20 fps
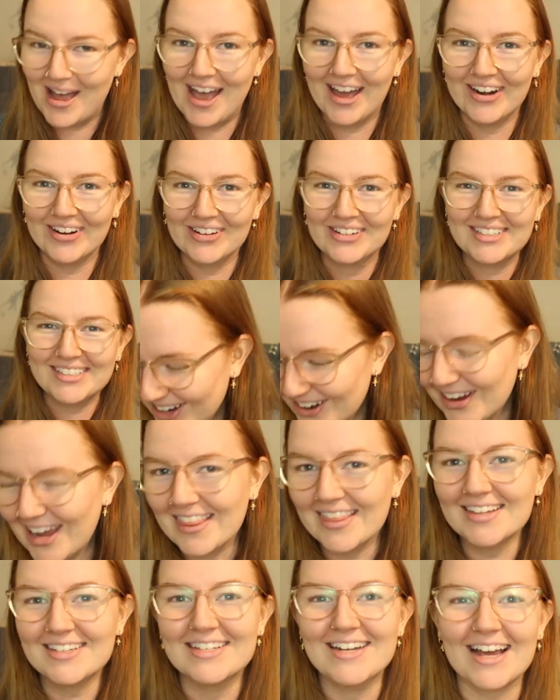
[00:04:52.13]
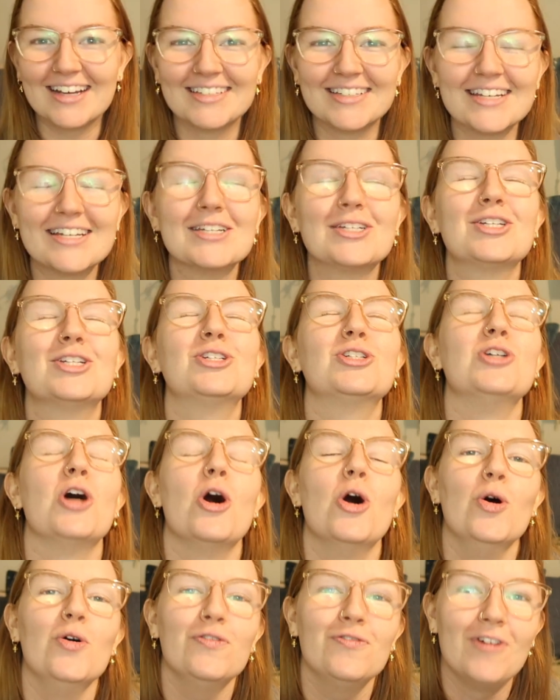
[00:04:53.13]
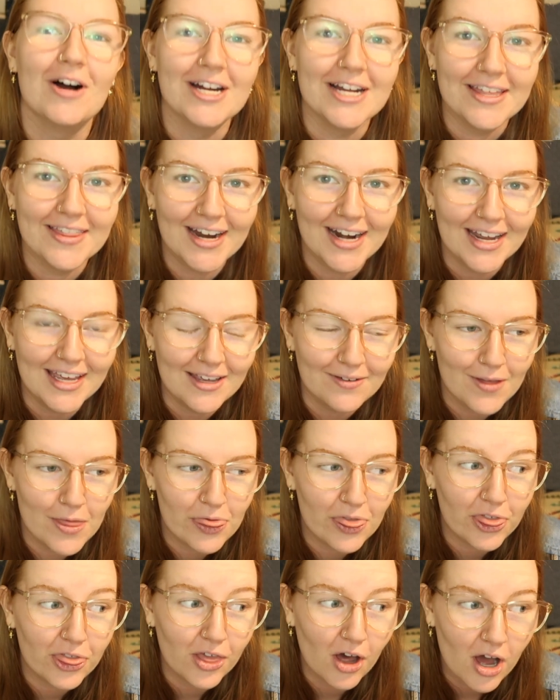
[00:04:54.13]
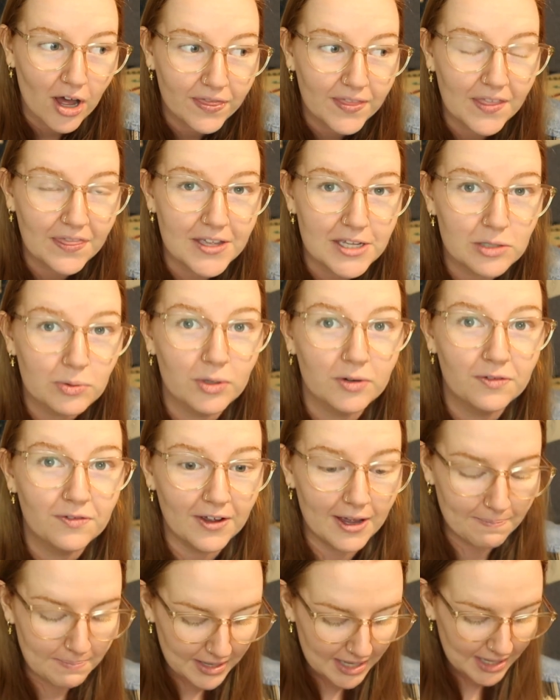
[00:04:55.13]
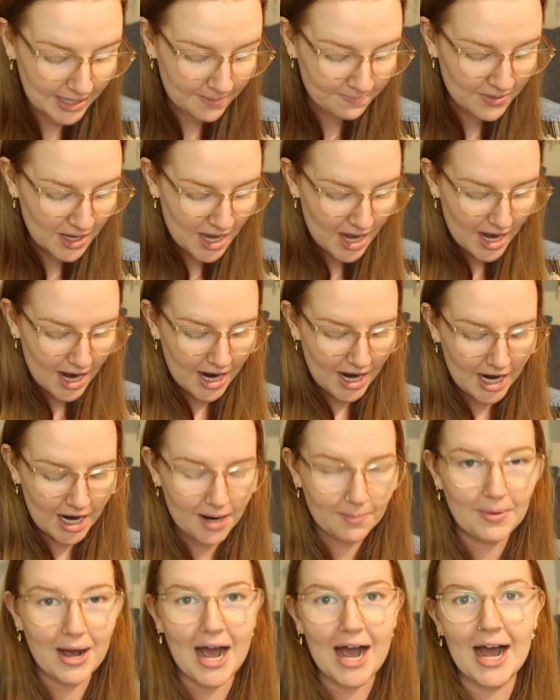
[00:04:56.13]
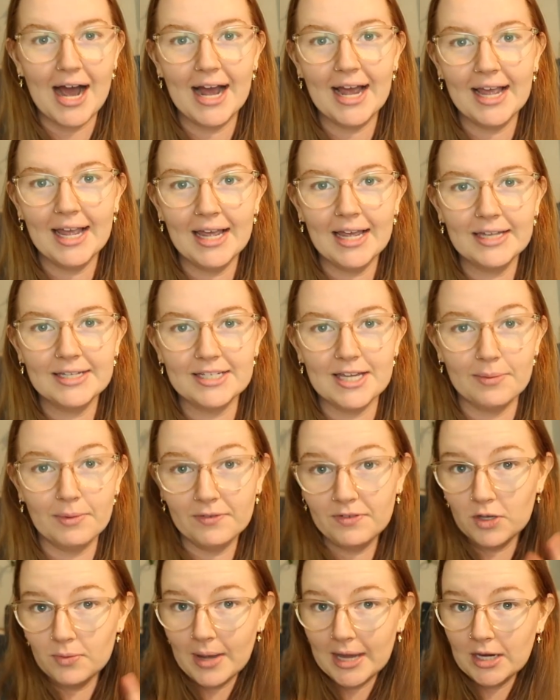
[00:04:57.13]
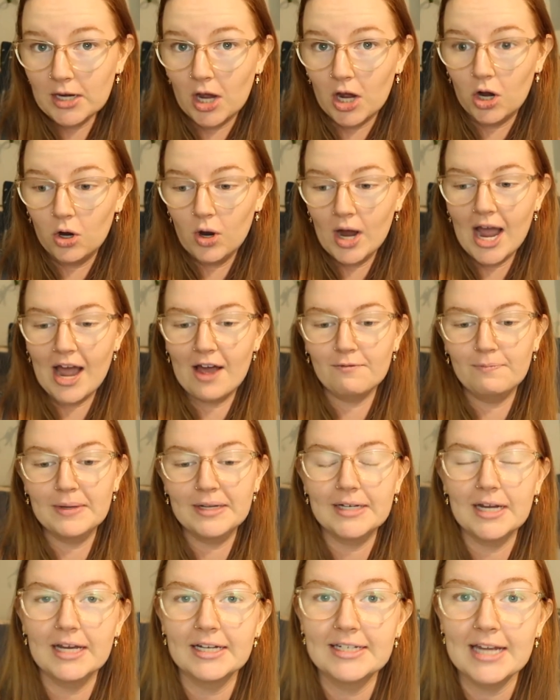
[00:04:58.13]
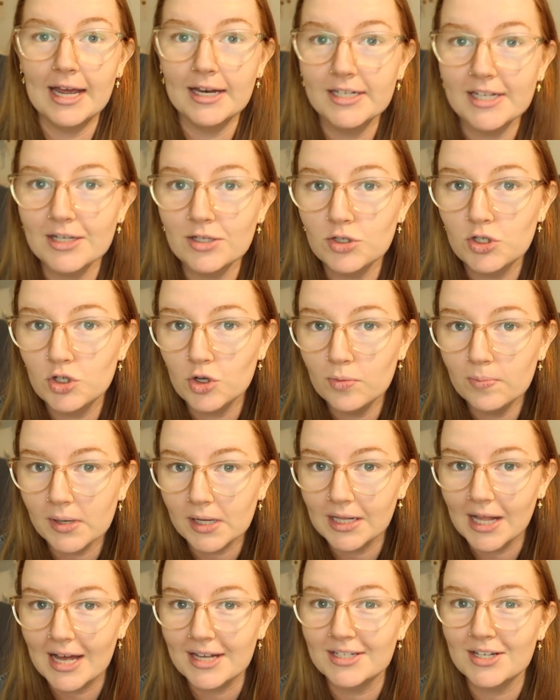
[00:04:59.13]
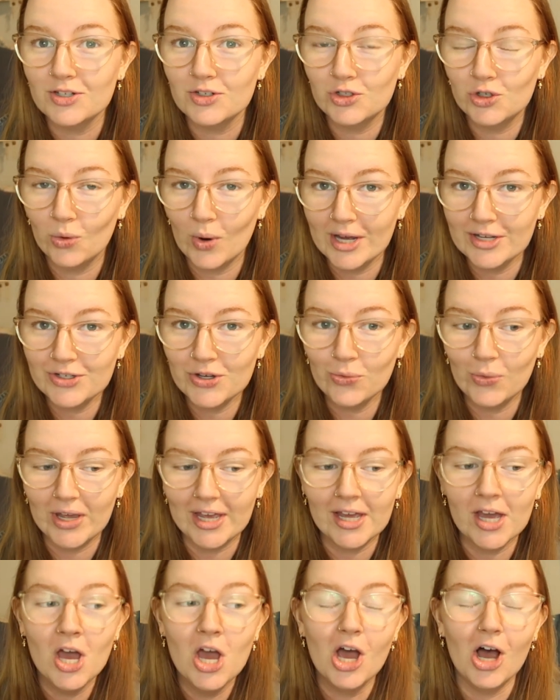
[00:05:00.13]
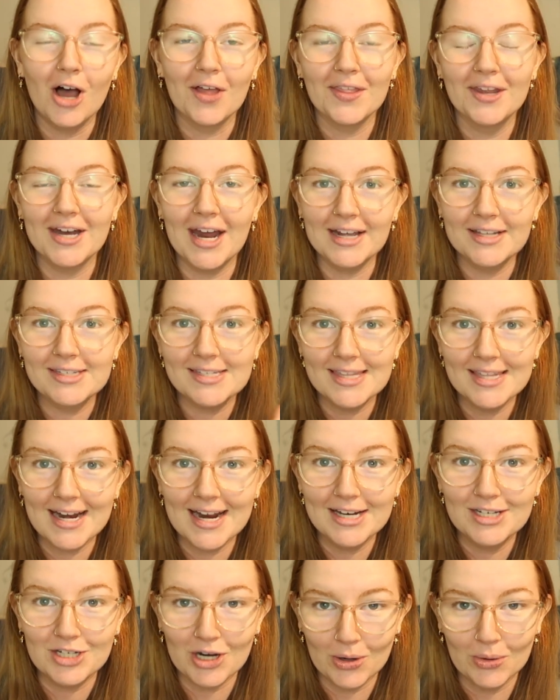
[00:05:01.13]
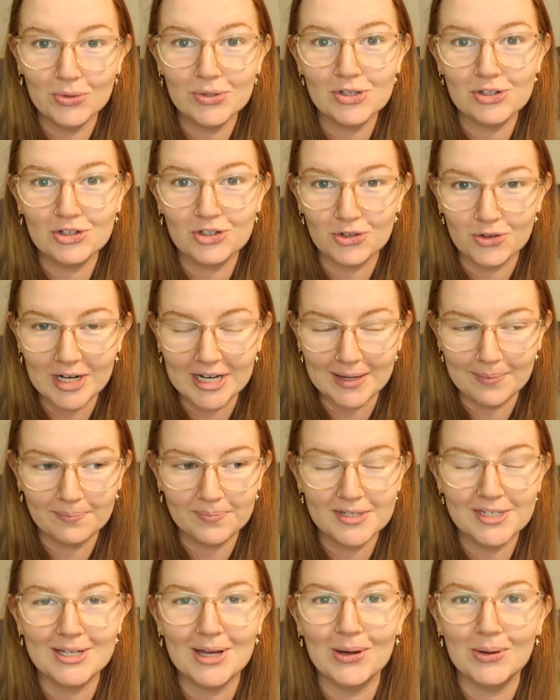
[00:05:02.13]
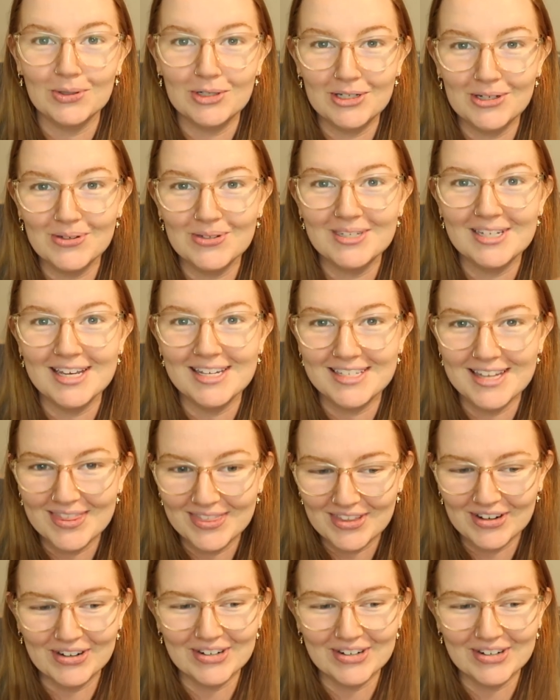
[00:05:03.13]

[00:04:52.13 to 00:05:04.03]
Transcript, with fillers: matters. Okay, this next thing is so funny that I even thought that this would fit me. Um, I, some of you may know, have been attending Zumba classes twice a week on the nights that I don't stream, so Tuesdays and